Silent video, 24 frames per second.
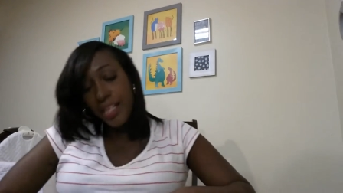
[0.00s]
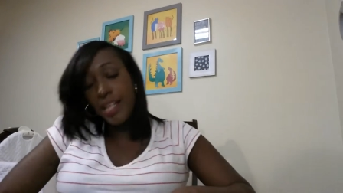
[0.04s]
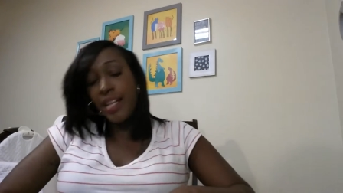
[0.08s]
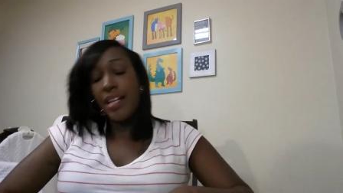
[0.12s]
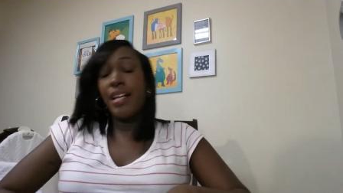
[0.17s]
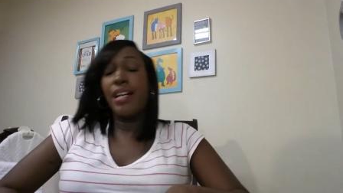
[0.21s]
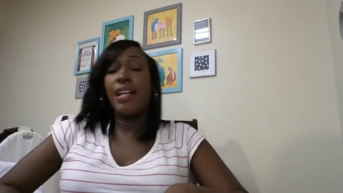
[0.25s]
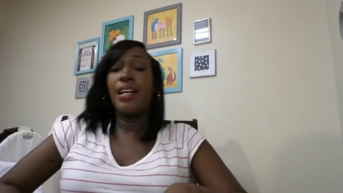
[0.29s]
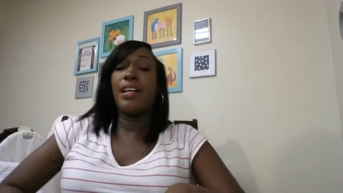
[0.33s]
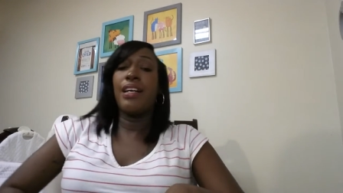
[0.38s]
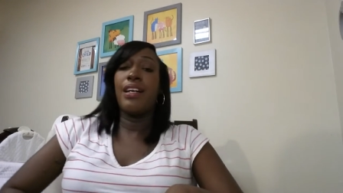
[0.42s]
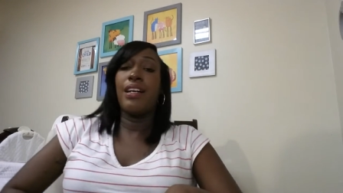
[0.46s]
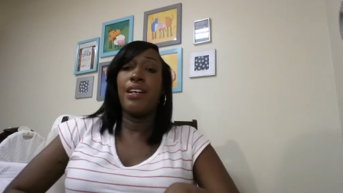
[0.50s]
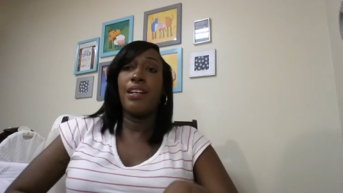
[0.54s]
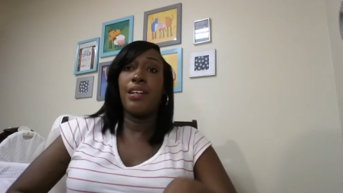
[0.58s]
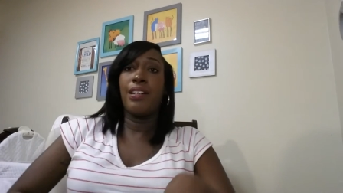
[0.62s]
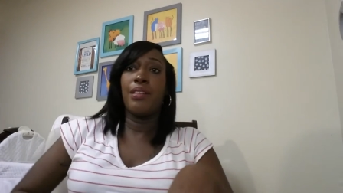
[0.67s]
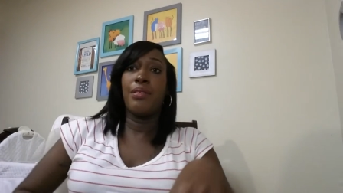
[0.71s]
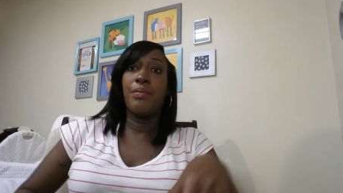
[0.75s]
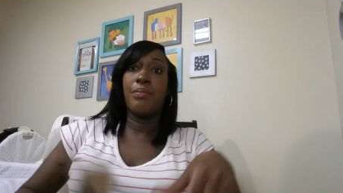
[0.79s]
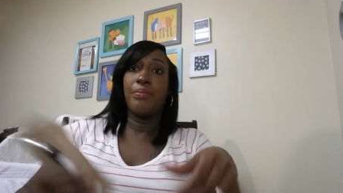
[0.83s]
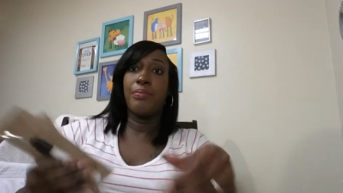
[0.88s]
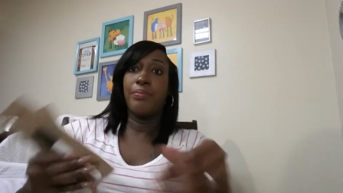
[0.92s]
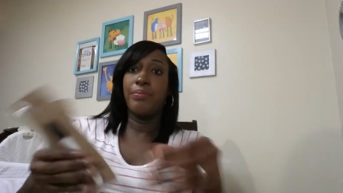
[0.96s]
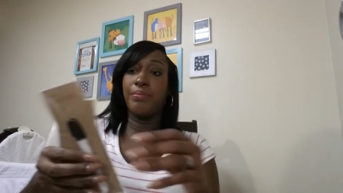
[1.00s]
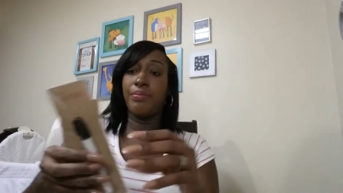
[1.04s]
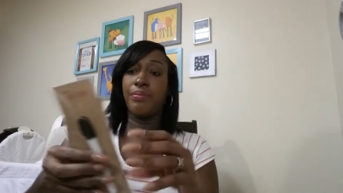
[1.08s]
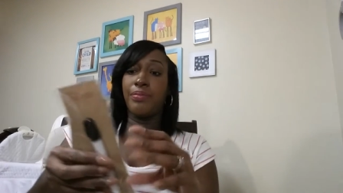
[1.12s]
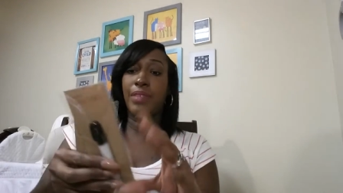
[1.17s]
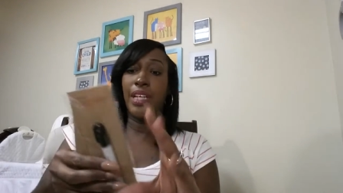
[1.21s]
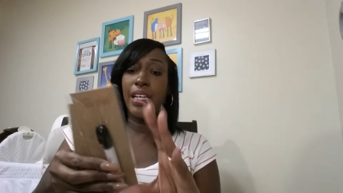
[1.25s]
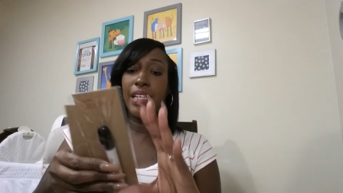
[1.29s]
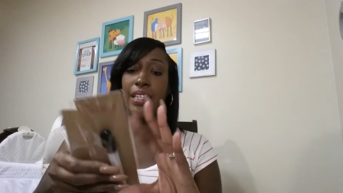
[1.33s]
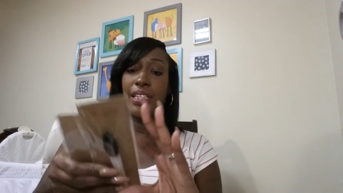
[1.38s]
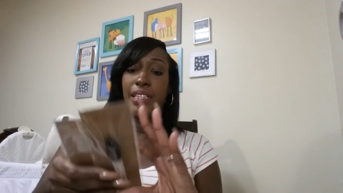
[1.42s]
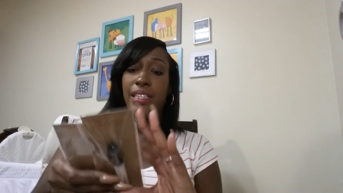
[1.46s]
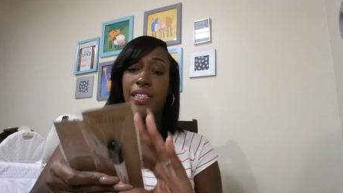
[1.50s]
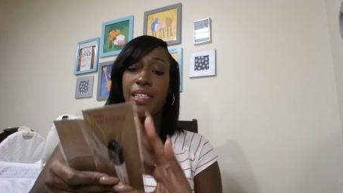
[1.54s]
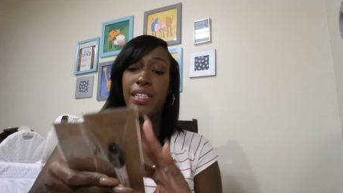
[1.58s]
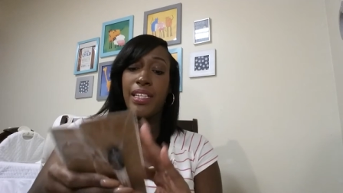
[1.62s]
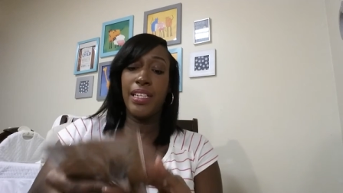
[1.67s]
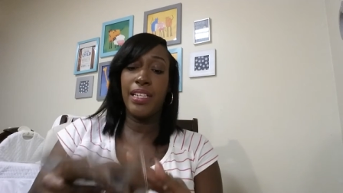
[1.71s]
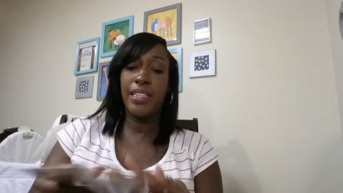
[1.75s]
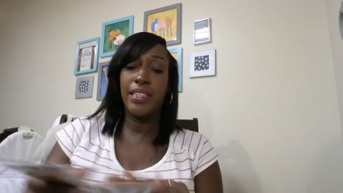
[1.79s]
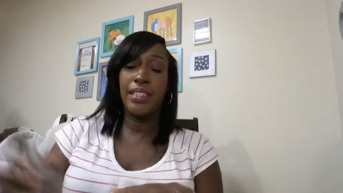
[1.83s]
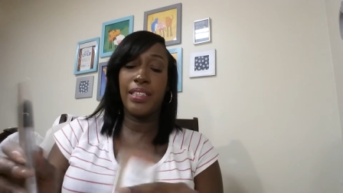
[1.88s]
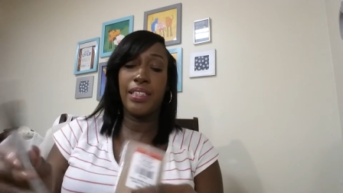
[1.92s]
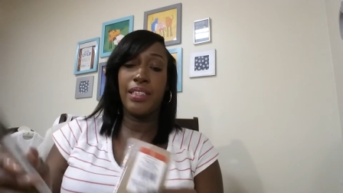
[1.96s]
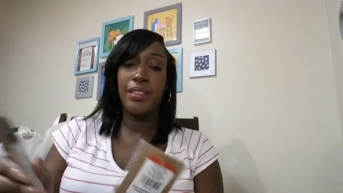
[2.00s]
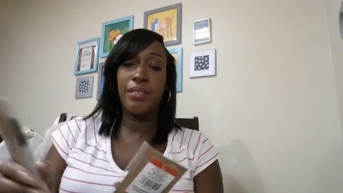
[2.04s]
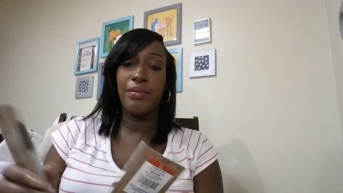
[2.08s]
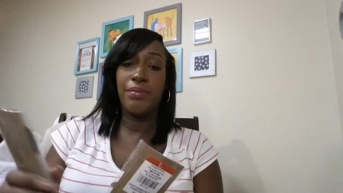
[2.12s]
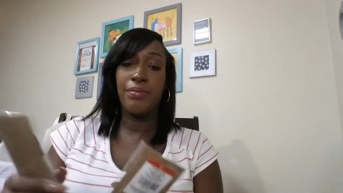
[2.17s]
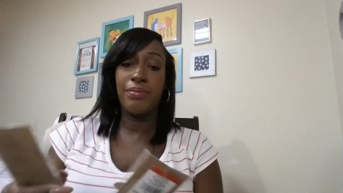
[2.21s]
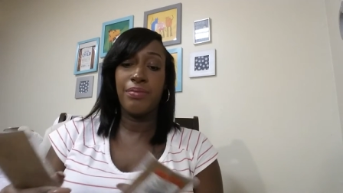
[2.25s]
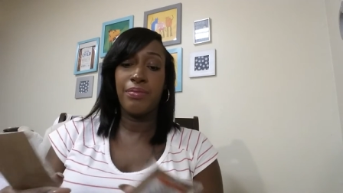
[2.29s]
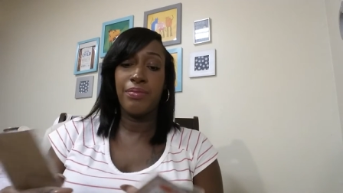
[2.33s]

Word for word: I, um, I did the kids a,